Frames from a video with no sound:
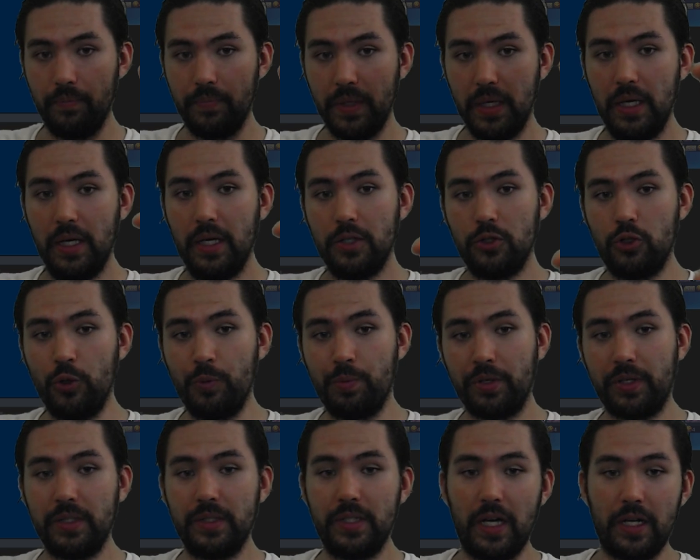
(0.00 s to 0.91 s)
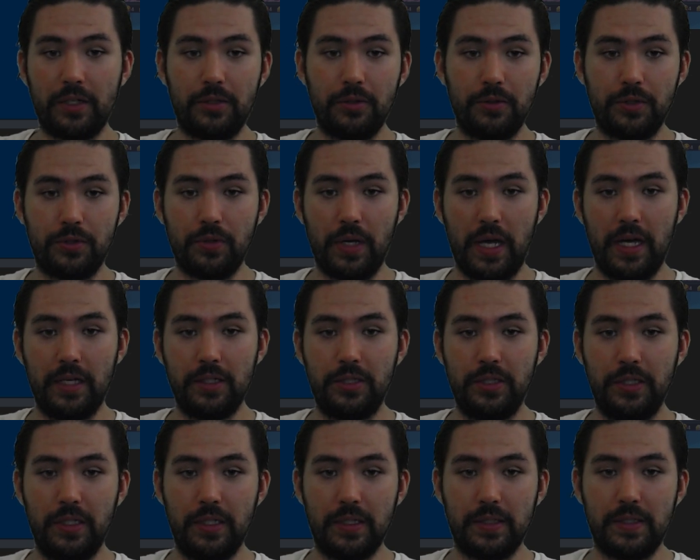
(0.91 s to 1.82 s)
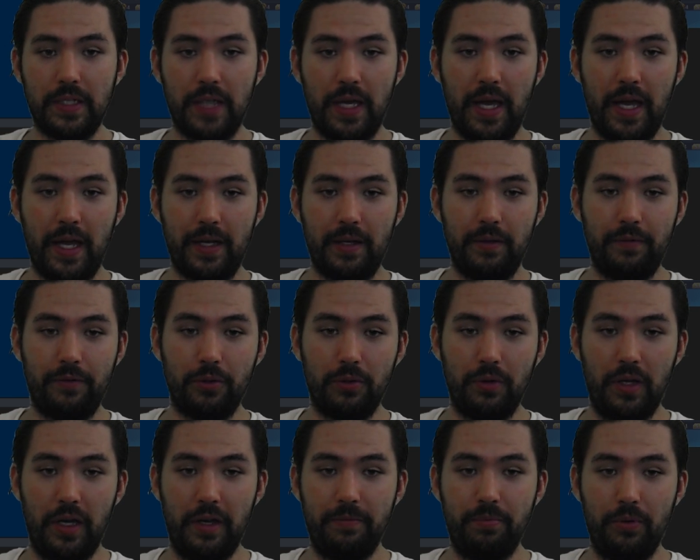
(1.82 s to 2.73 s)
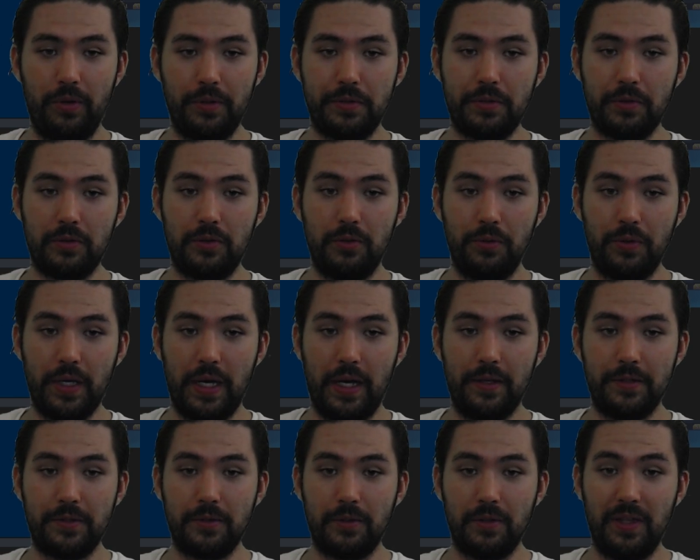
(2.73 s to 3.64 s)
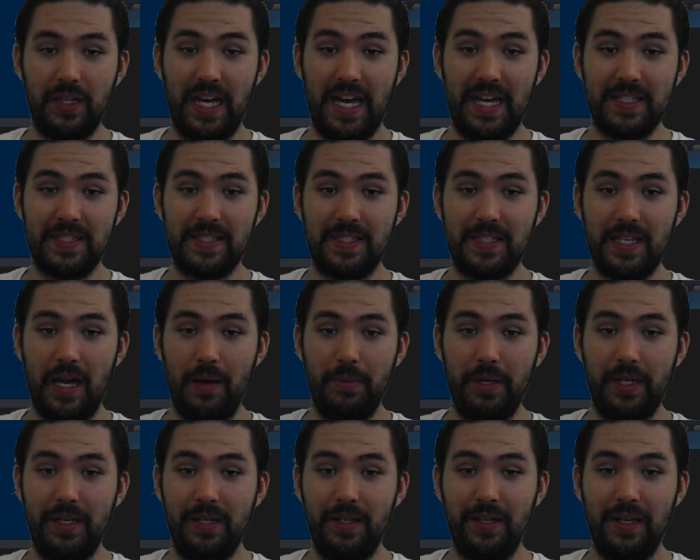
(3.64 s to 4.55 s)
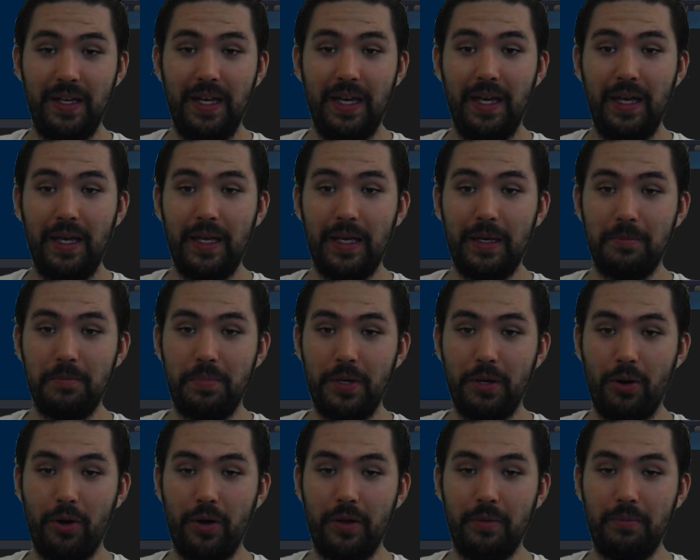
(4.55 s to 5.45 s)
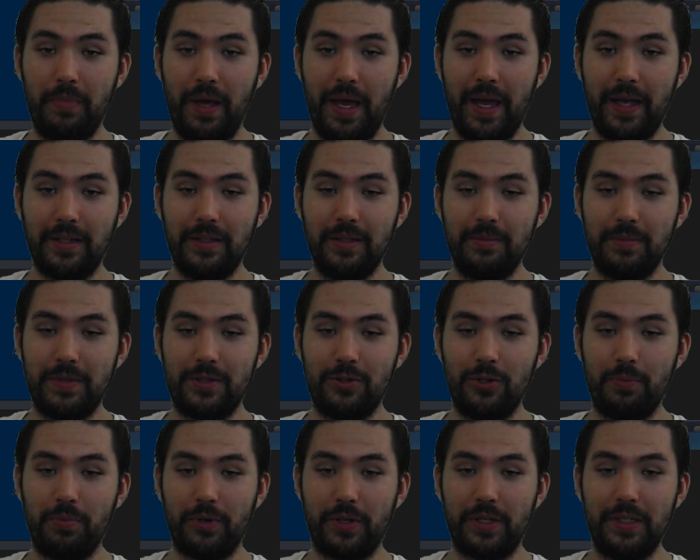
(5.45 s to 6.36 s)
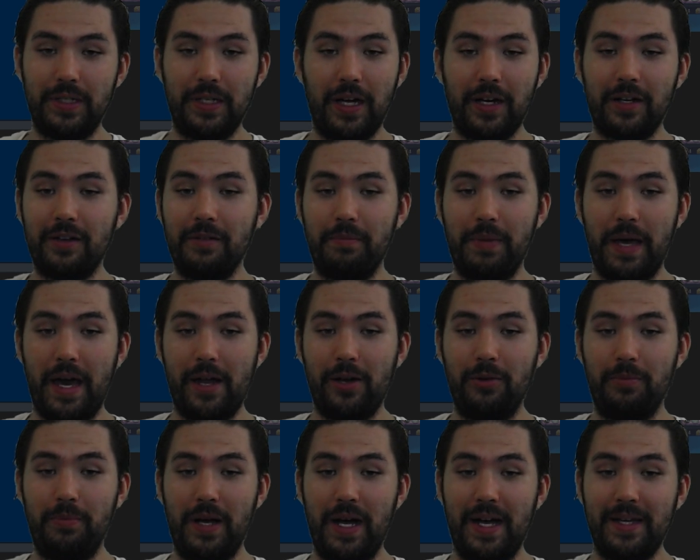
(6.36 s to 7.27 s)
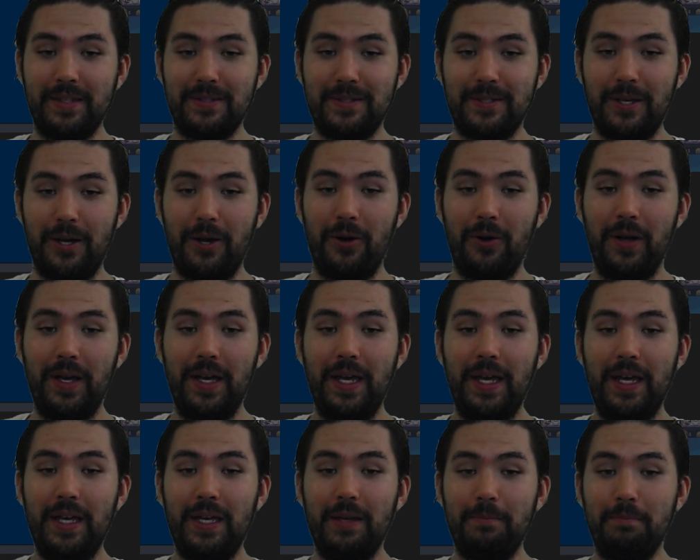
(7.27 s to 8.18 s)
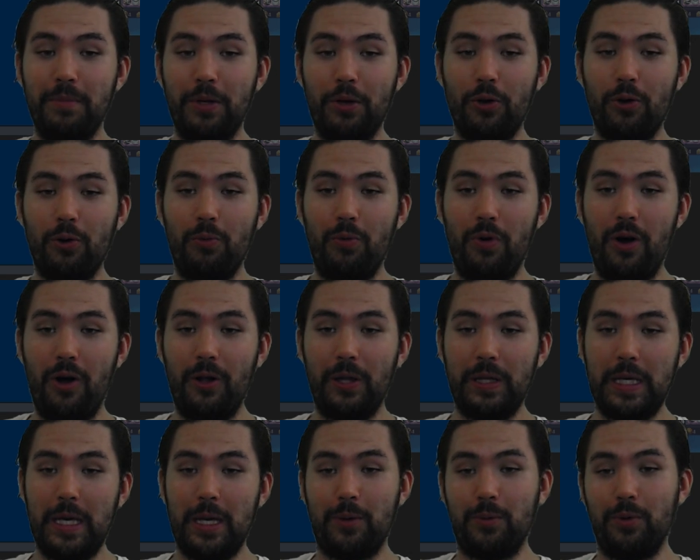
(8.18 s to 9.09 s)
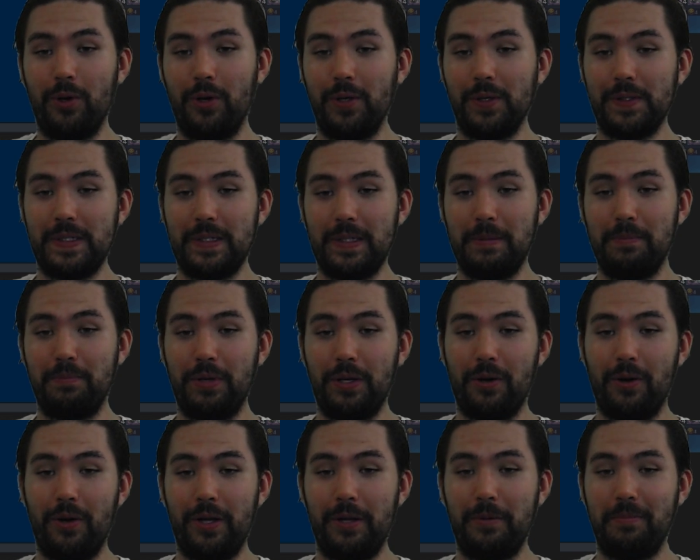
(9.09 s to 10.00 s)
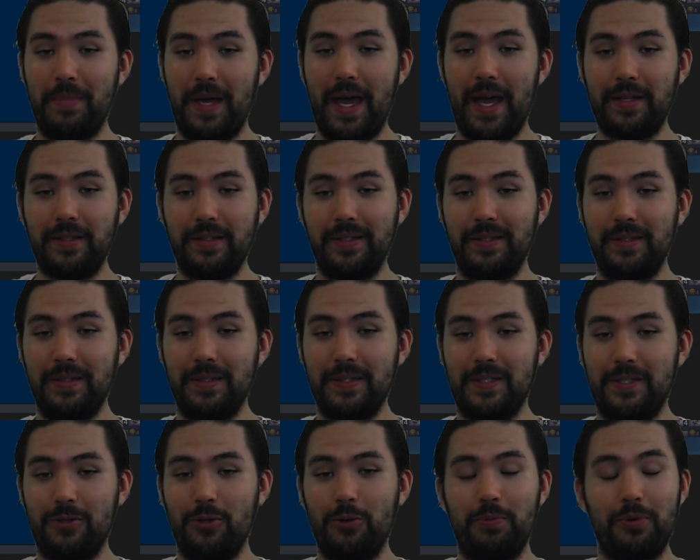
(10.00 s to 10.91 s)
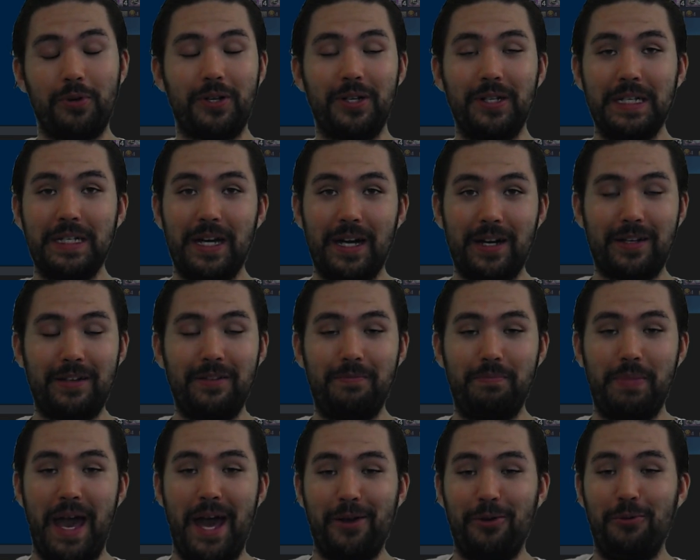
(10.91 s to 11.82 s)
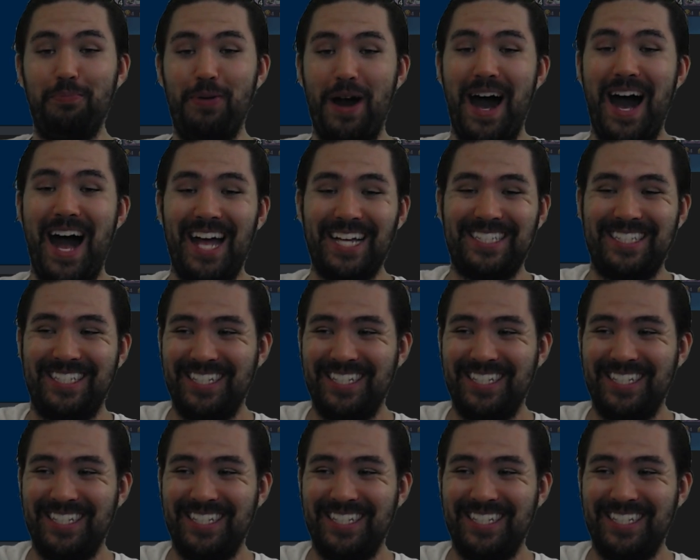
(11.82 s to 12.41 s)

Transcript: Superconductor strategy attack. If your life points are 2,000 or less, summon Empyrean Magnum Superconductive Battle Bot. So Mirror Wall equals Empyrean Magnum, the Superconductive Battle Bot.